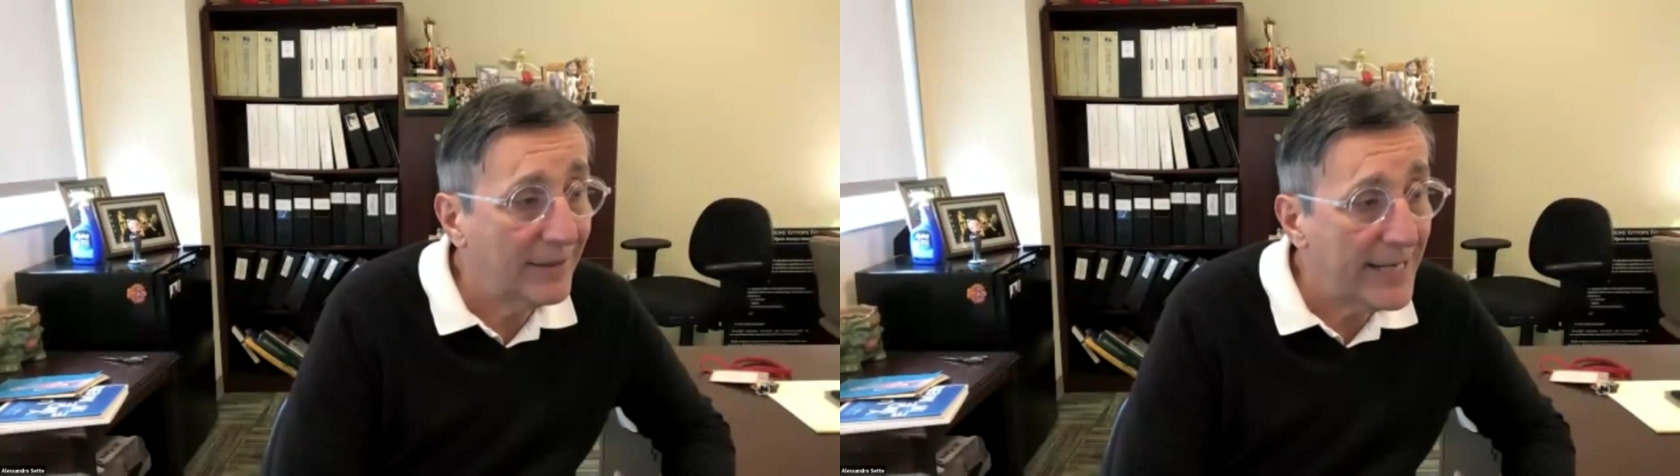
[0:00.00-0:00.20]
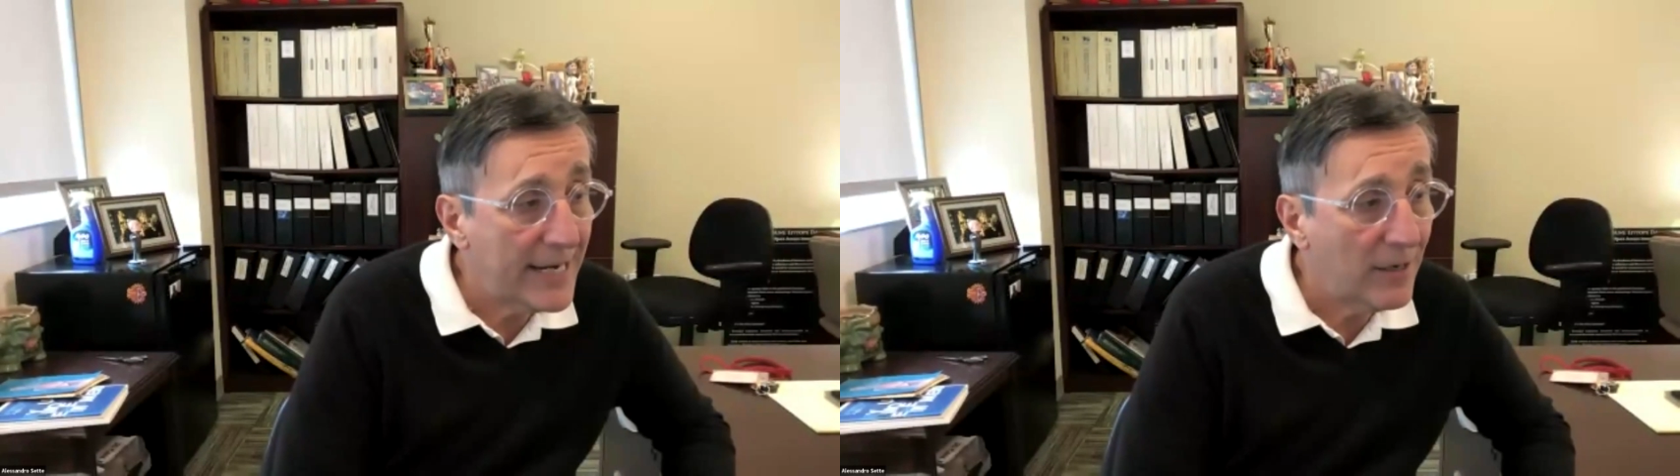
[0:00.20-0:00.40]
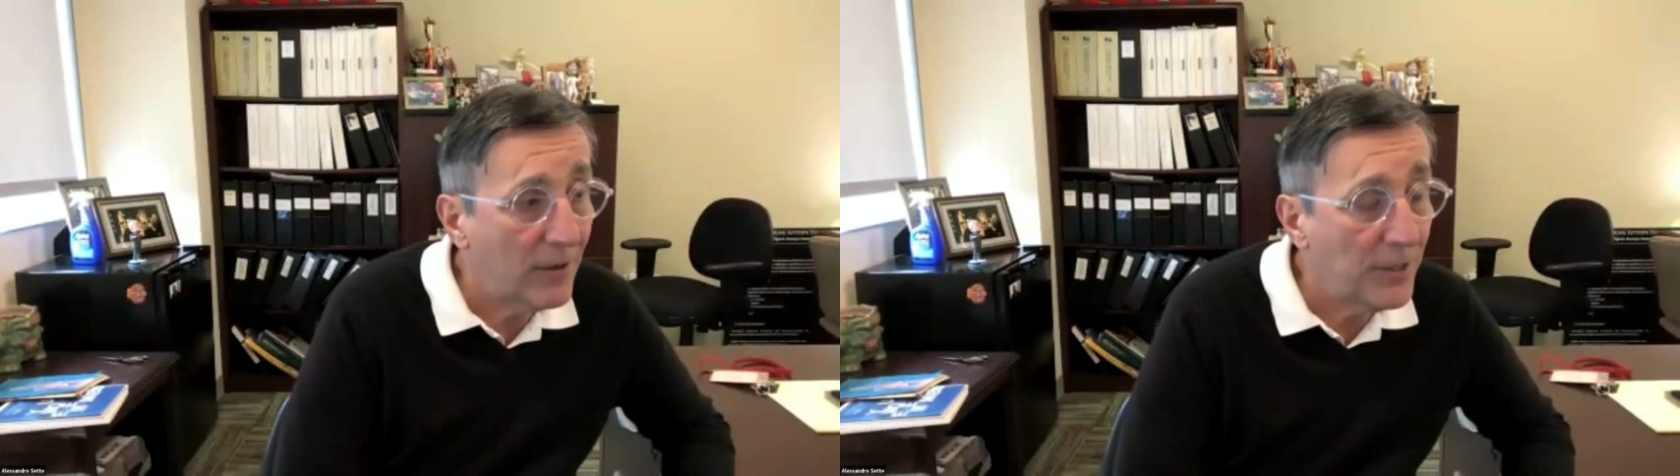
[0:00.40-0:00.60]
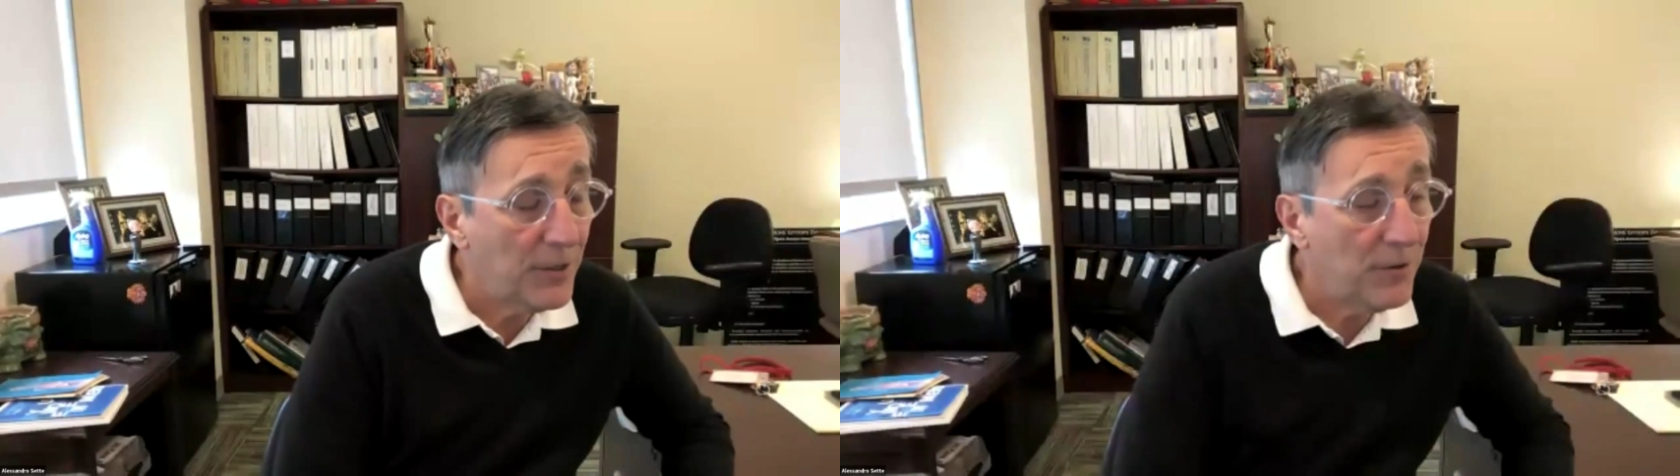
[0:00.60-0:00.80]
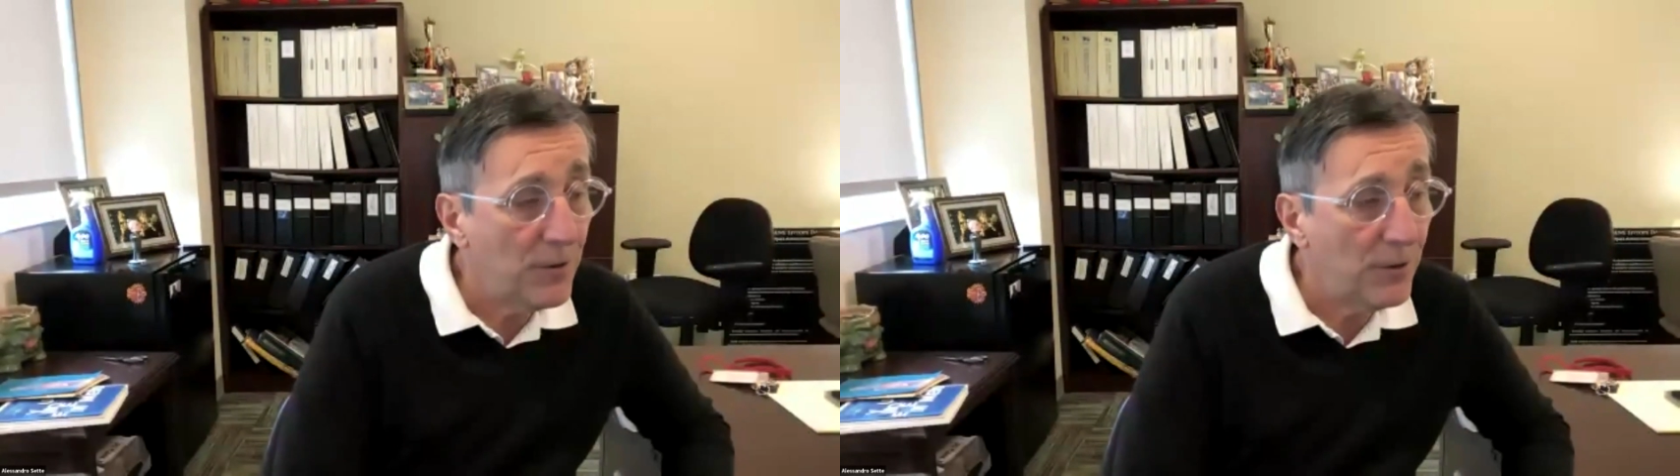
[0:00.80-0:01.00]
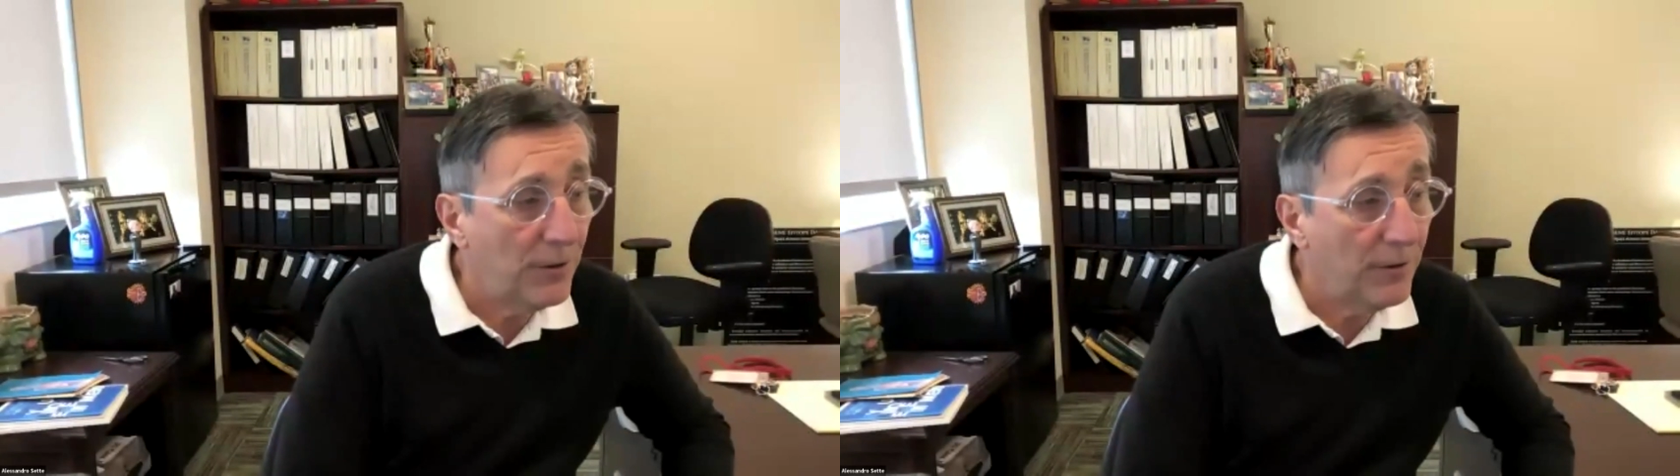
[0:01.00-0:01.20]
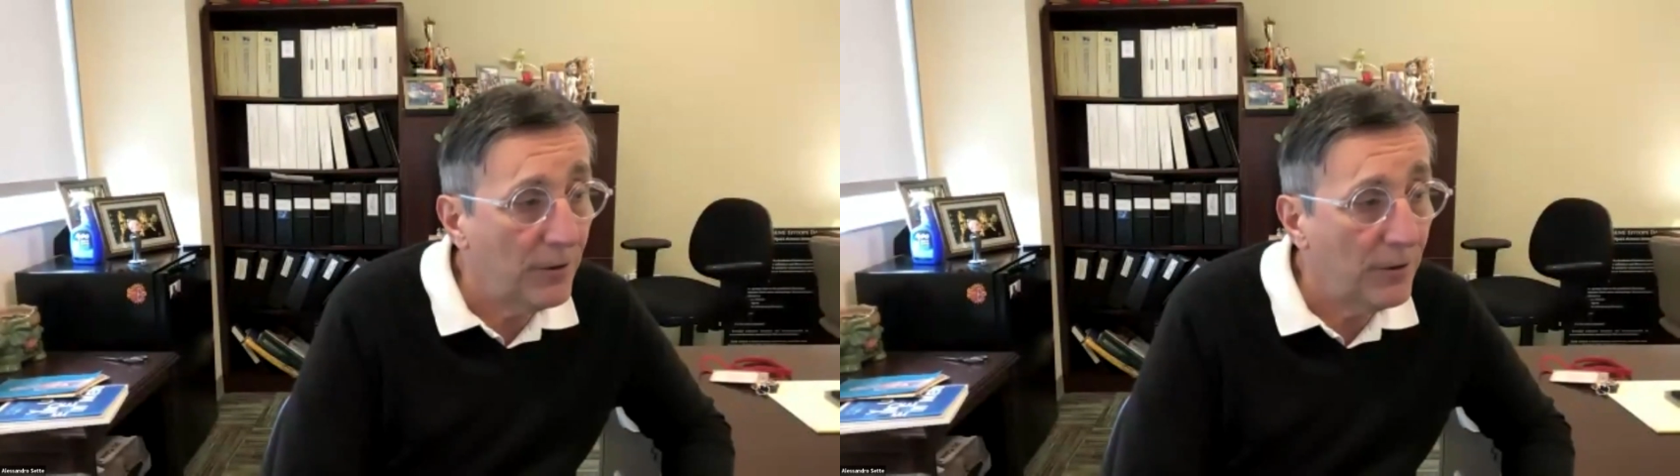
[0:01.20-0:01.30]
there you